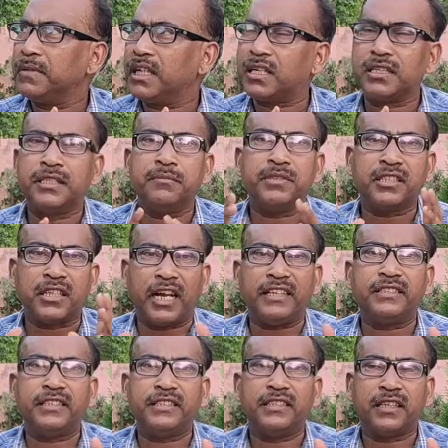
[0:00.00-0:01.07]
academic
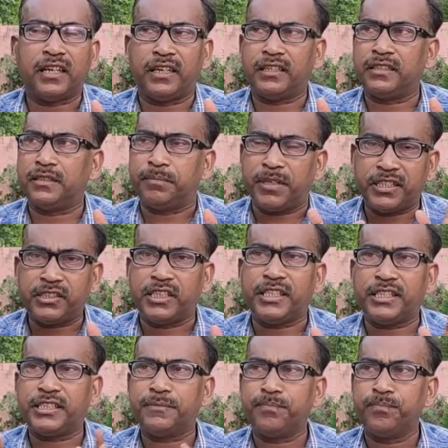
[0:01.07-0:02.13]
writing and
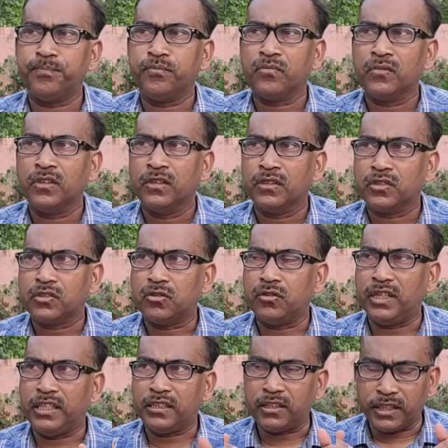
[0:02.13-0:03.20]
plagiarism. So
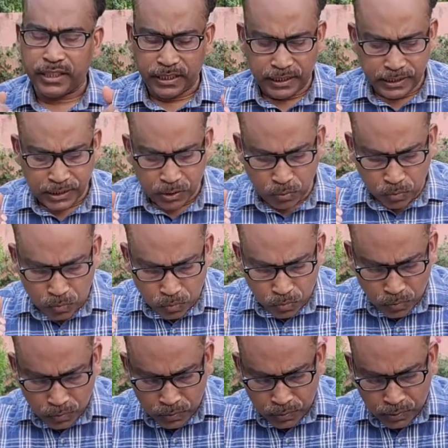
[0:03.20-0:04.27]
entering into
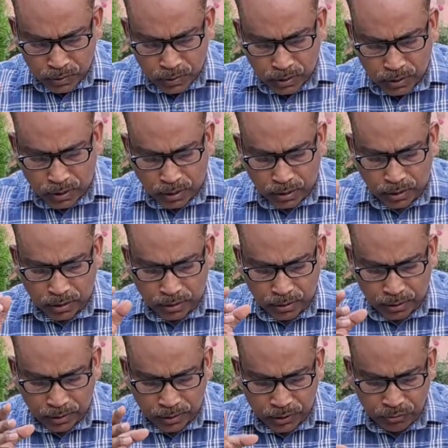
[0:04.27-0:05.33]

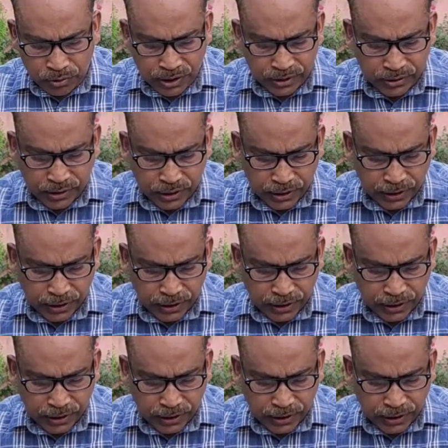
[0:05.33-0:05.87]
unit